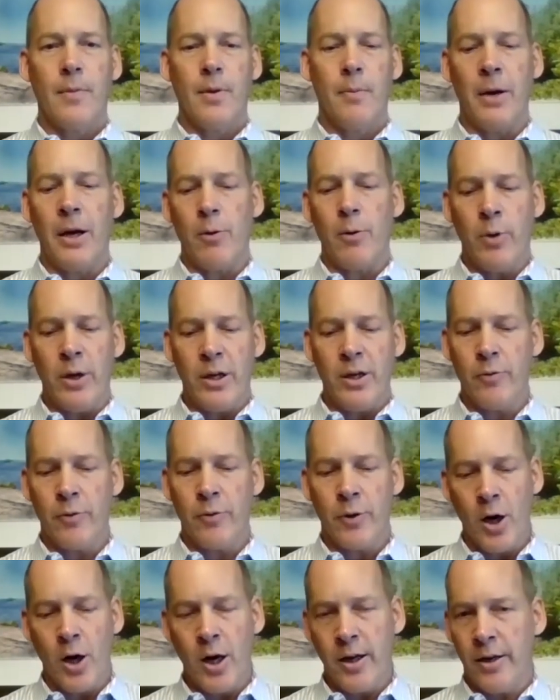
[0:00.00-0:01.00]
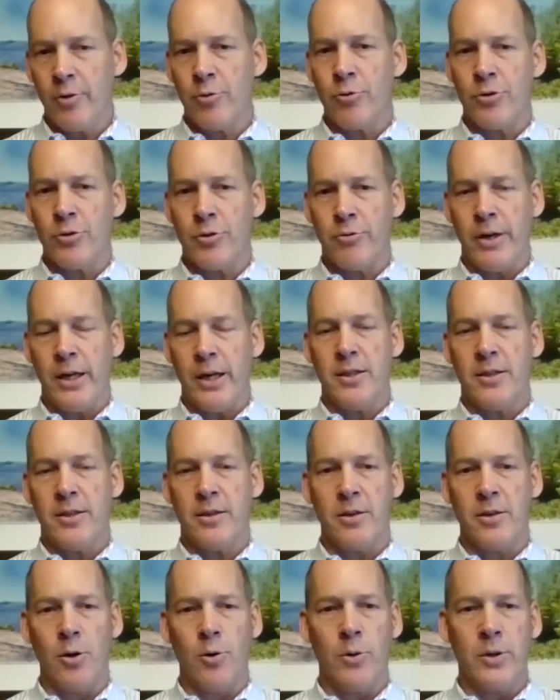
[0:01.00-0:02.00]
But when you've got interest rates
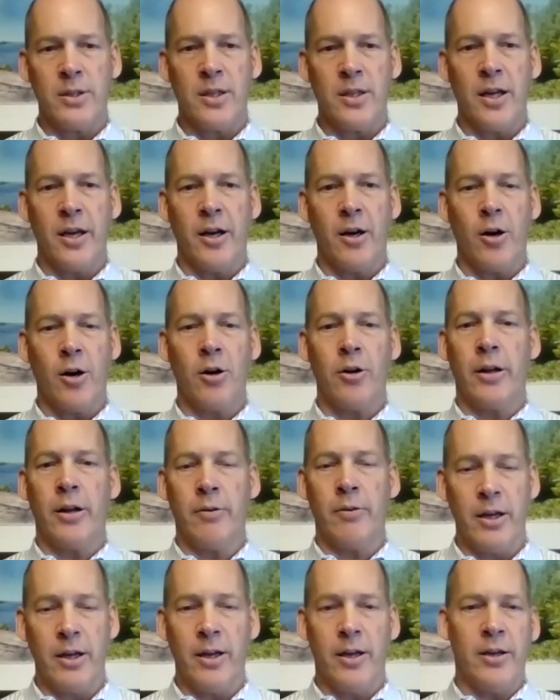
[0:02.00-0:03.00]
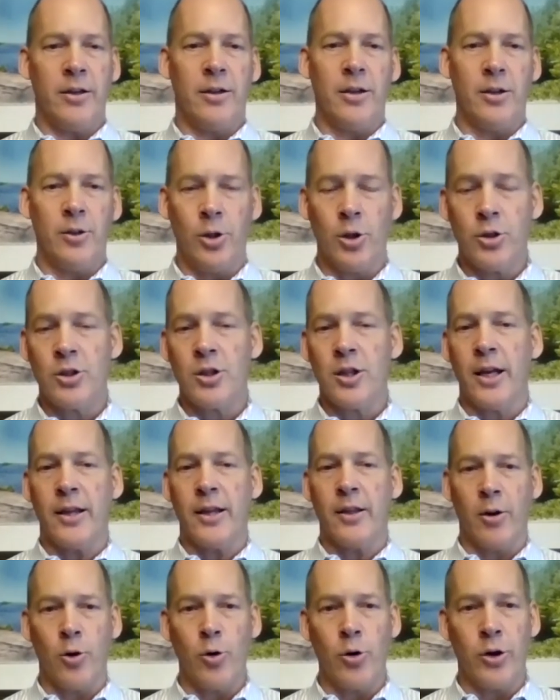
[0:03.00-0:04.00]
as low as they are, and it looks
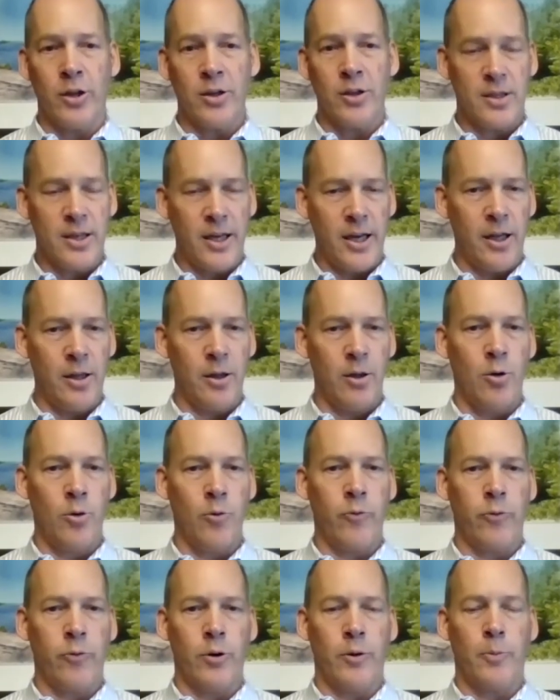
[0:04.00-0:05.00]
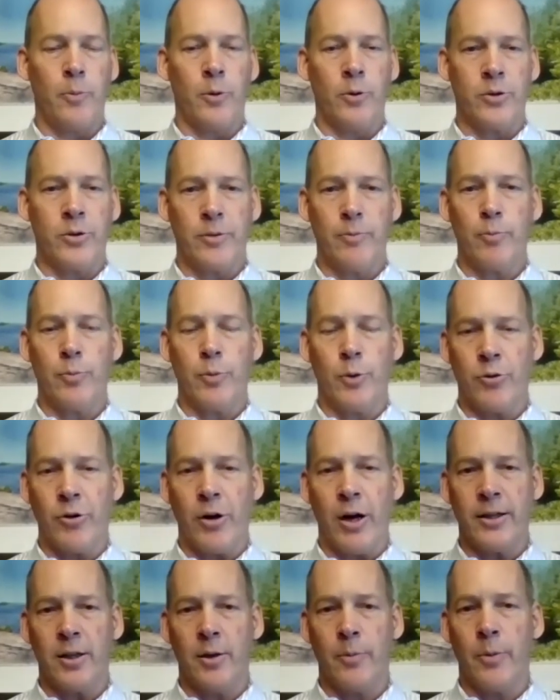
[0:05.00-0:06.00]
like they're going to stay low for a
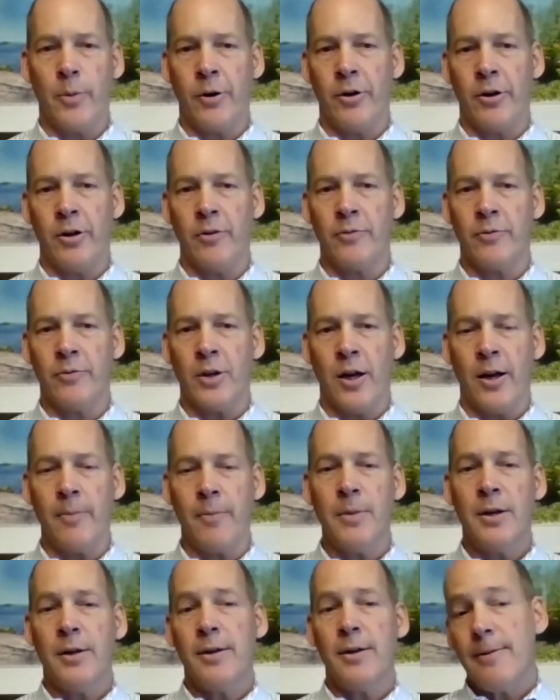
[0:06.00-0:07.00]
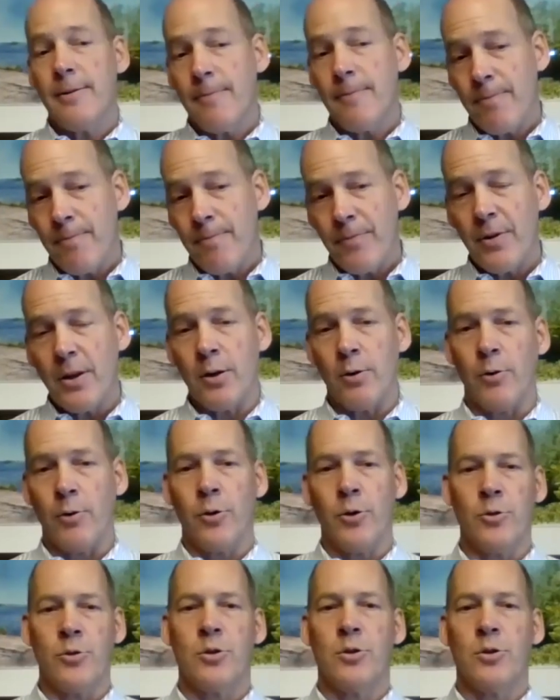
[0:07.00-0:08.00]
protracted period of time,
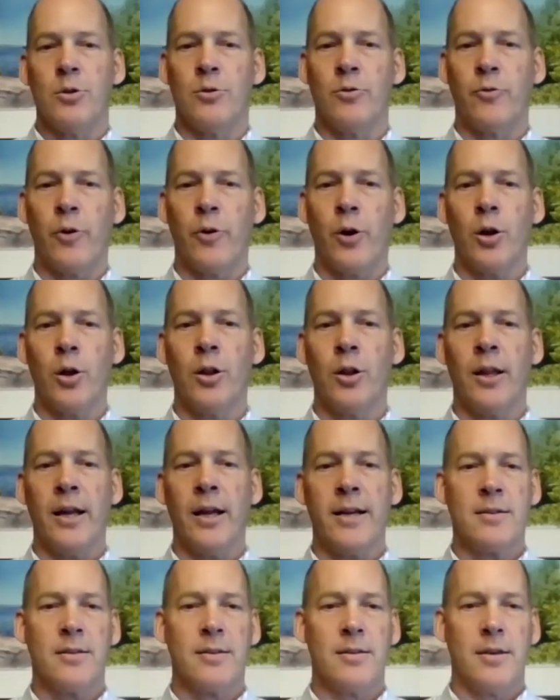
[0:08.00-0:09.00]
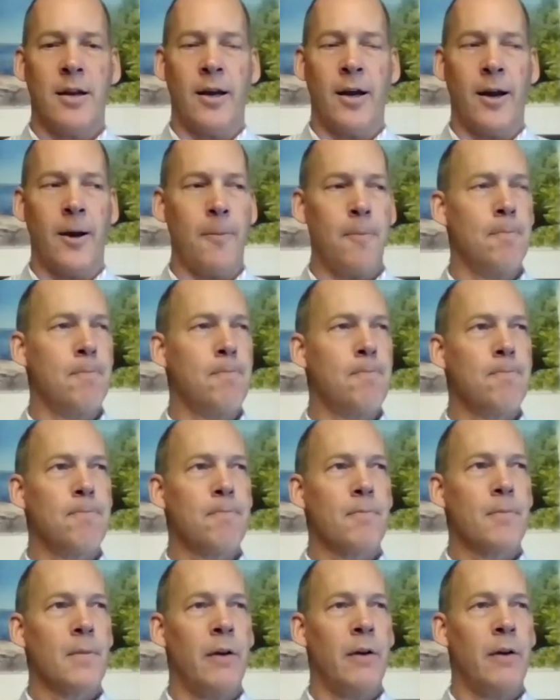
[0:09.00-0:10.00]
there's far less
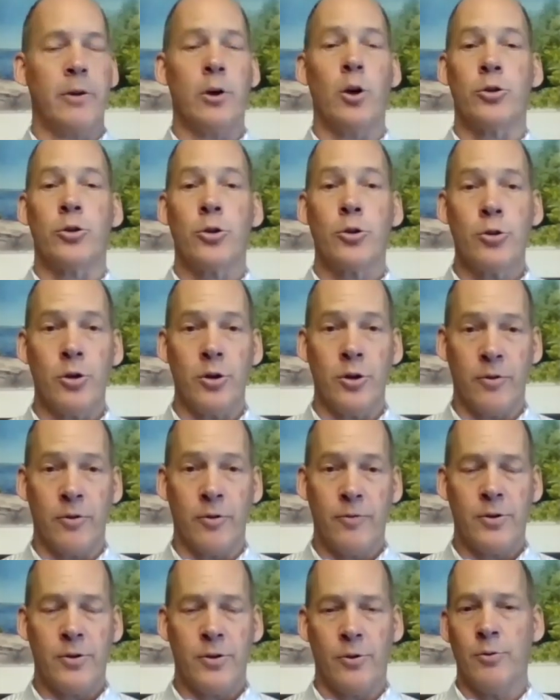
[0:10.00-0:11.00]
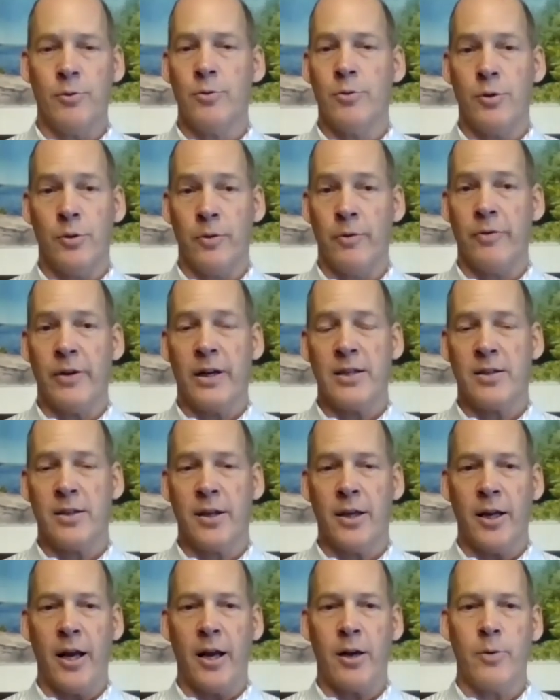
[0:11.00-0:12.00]
of an alternative to
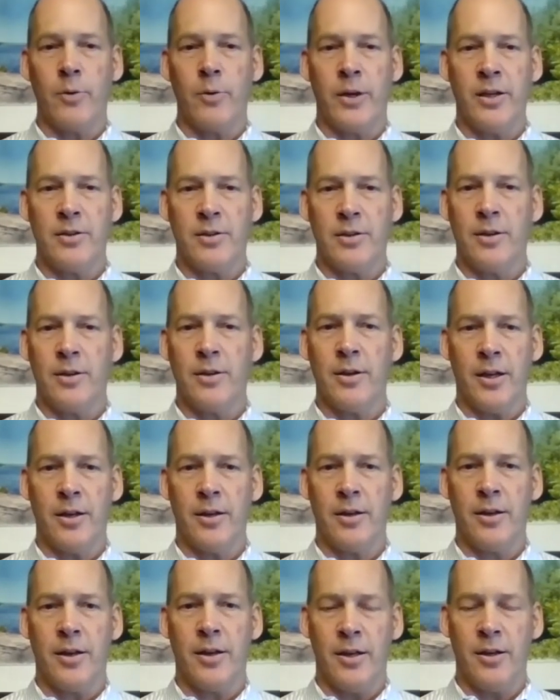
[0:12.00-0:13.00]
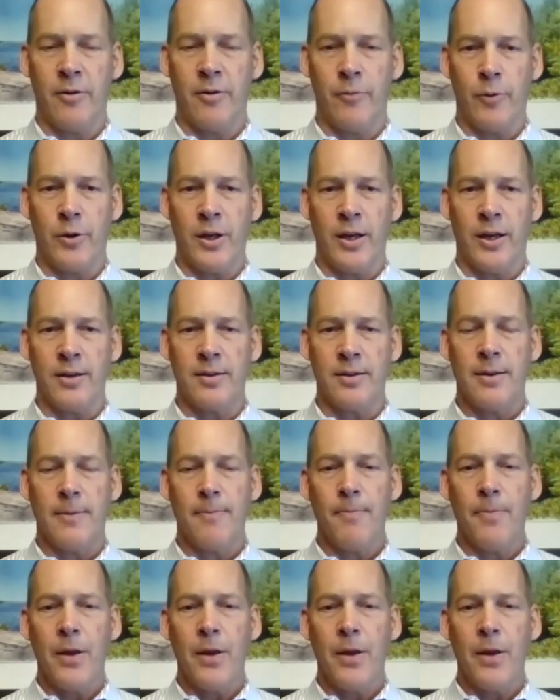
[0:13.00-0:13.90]
investing in equities and different things.